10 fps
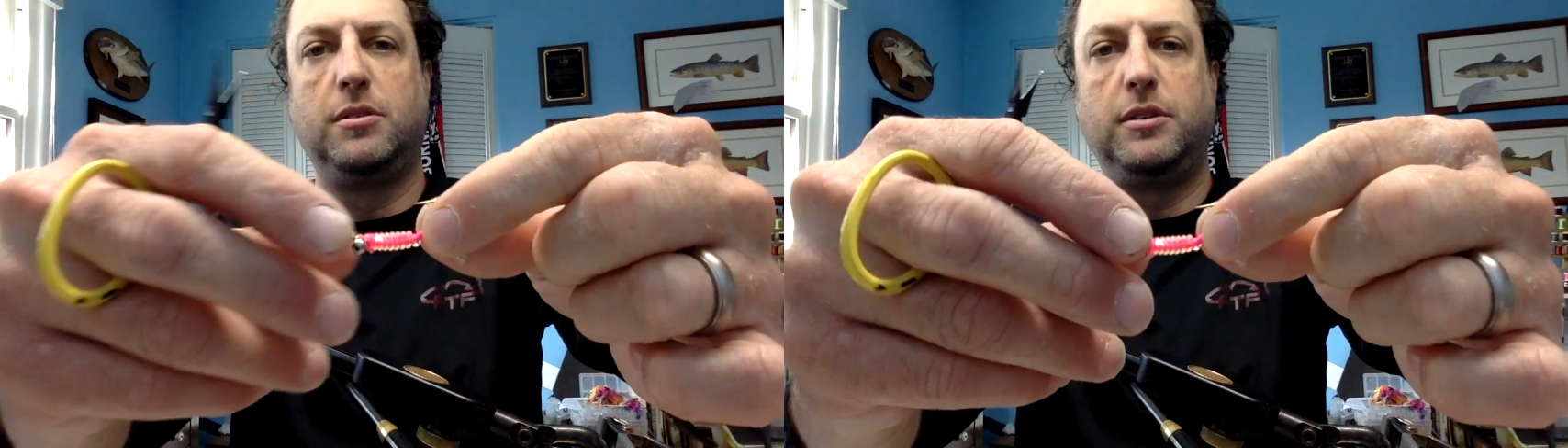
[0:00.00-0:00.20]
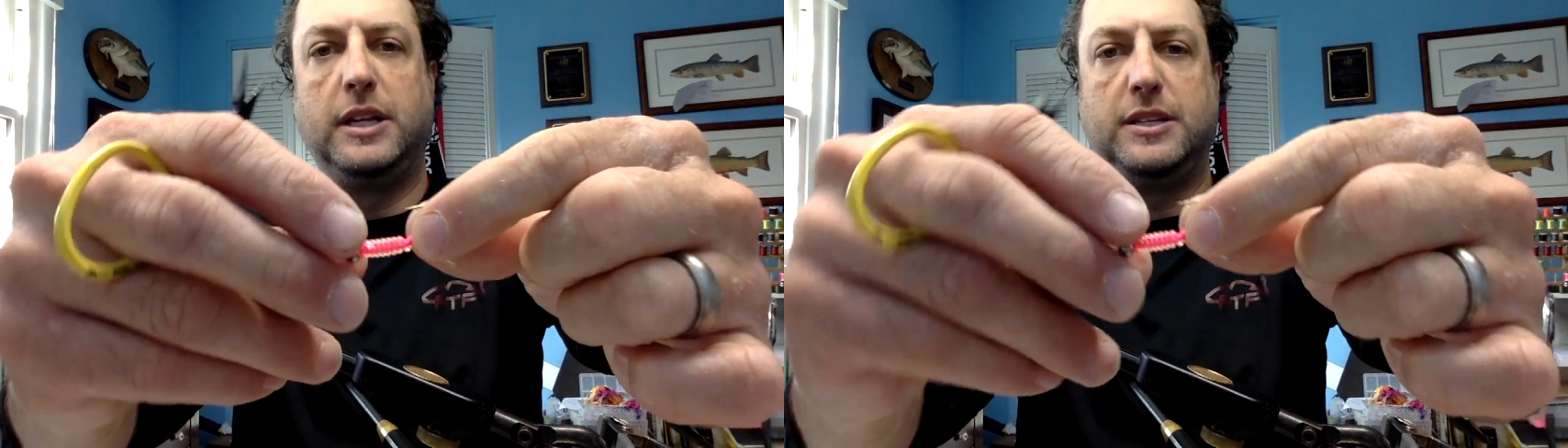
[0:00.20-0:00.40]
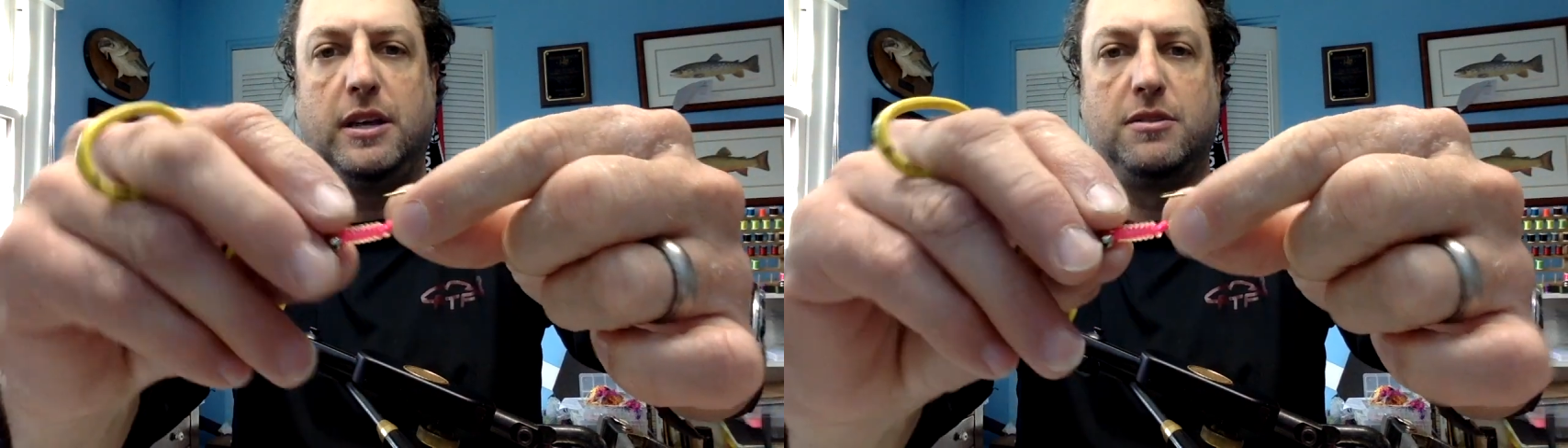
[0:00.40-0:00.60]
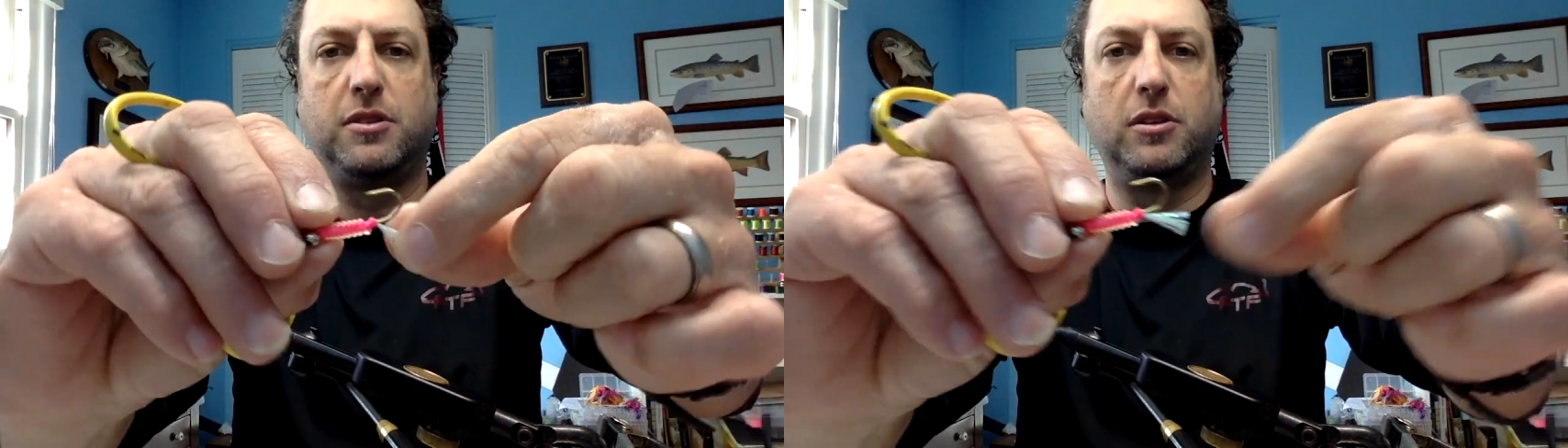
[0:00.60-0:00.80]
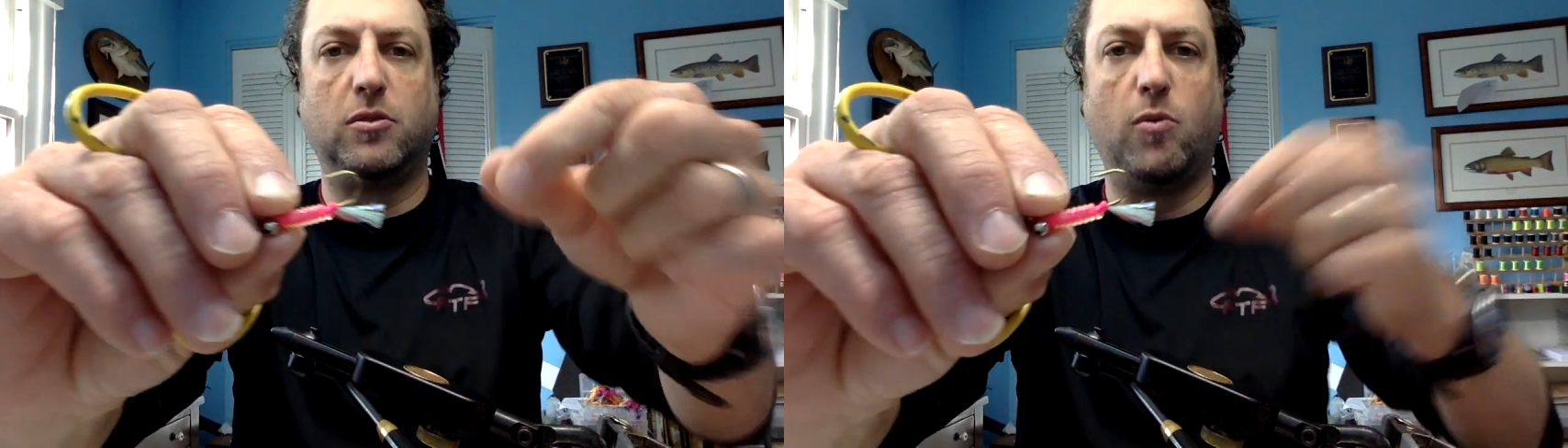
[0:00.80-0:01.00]
And that tail's a
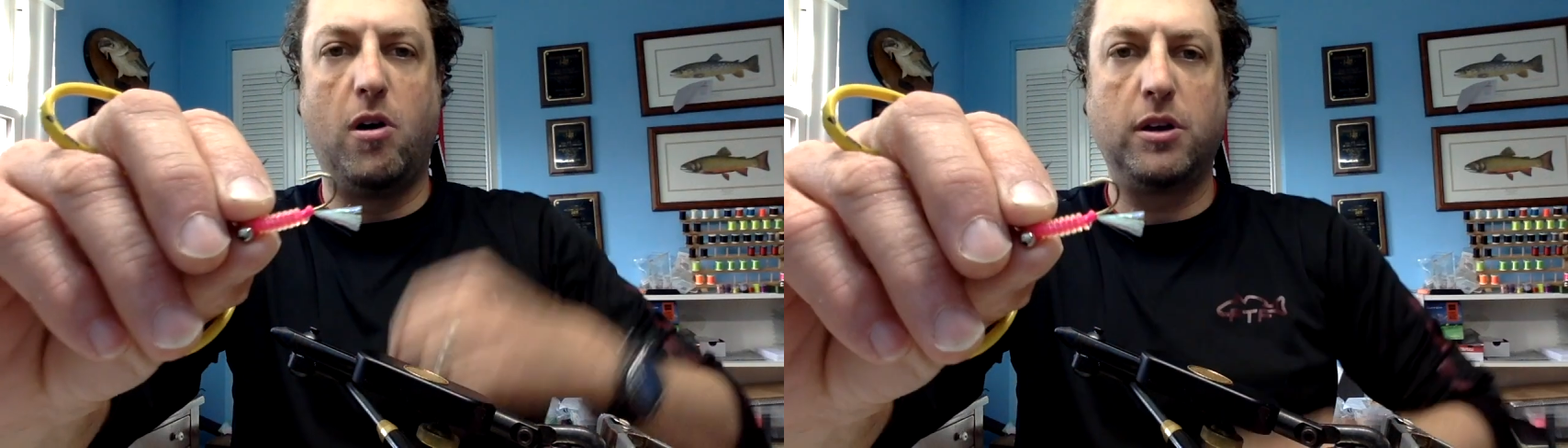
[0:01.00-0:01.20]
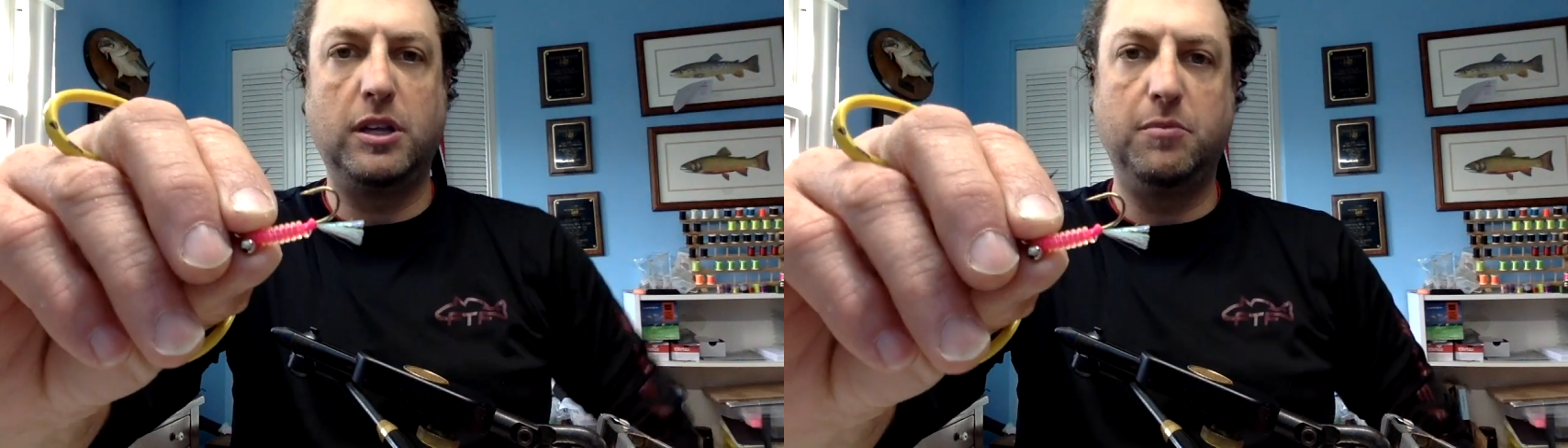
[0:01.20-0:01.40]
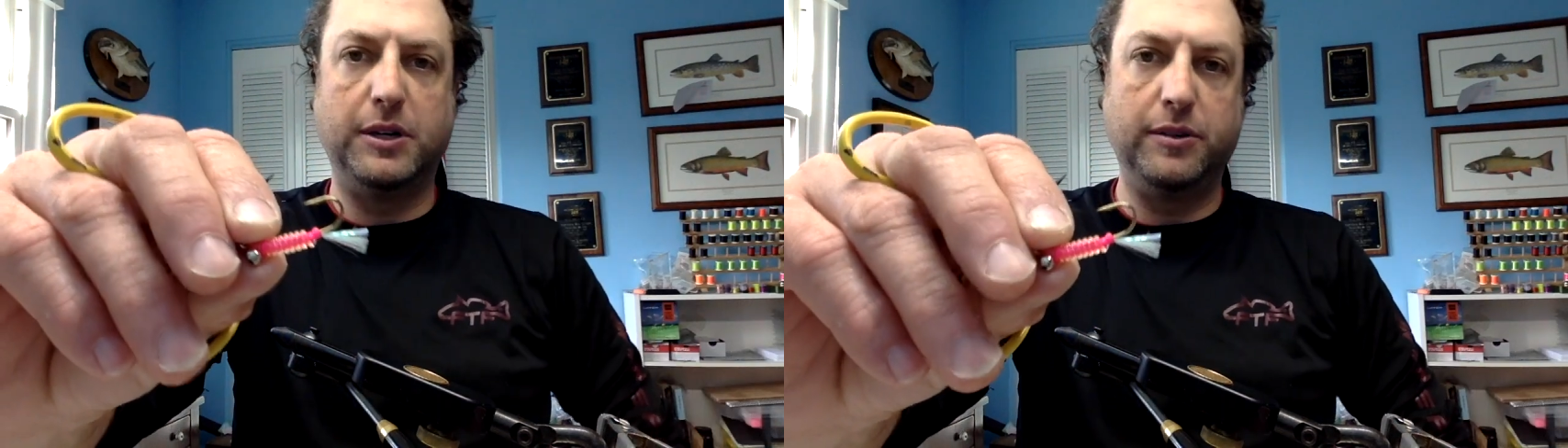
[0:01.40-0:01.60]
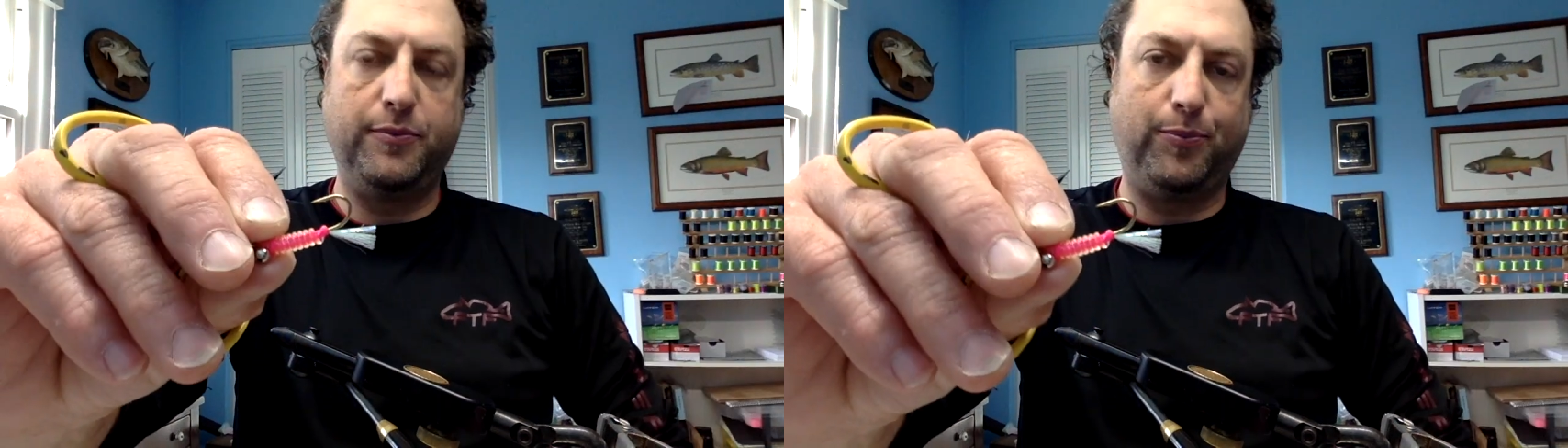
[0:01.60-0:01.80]
little wonky, but